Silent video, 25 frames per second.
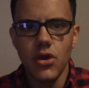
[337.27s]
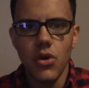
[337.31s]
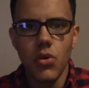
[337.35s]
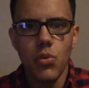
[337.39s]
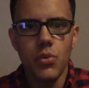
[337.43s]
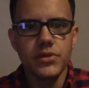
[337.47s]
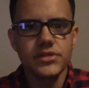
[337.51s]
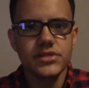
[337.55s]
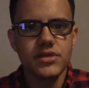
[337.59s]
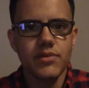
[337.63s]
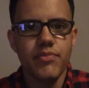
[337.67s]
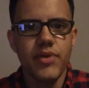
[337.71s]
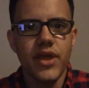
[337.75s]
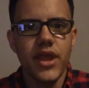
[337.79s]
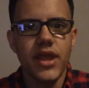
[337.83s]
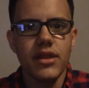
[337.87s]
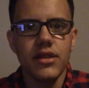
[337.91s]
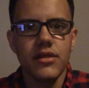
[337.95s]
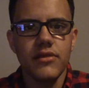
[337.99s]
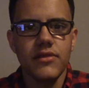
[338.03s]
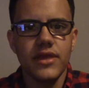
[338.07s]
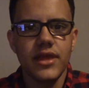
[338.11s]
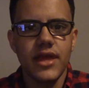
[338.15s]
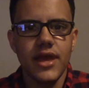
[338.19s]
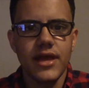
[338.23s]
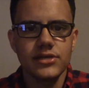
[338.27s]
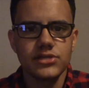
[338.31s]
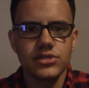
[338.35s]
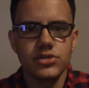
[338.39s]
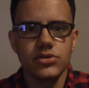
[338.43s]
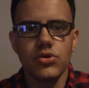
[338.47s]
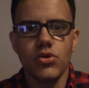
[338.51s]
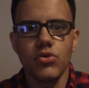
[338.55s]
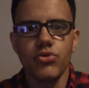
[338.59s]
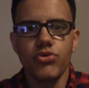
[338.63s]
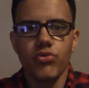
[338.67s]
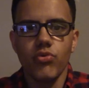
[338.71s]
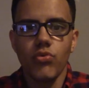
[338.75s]
was a pain in the ass to
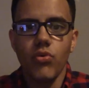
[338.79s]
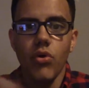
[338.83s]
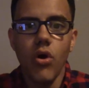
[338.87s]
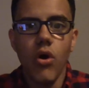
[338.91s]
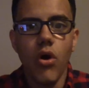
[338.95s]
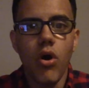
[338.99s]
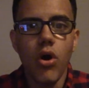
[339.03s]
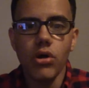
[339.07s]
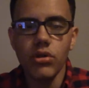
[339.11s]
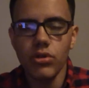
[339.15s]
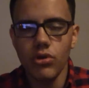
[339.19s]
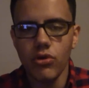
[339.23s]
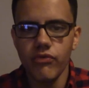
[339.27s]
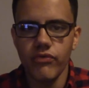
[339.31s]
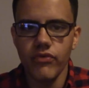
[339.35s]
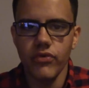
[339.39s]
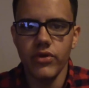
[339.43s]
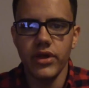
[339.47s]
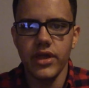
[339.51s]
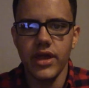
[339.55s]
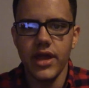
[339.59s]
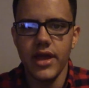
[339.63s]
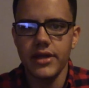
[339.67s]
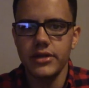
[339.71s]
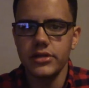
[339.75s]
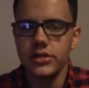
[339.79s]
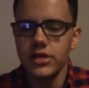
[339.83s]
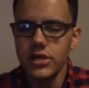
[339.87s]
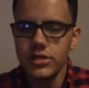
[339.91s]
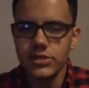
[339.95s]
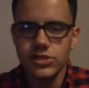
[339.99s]
go through all over again,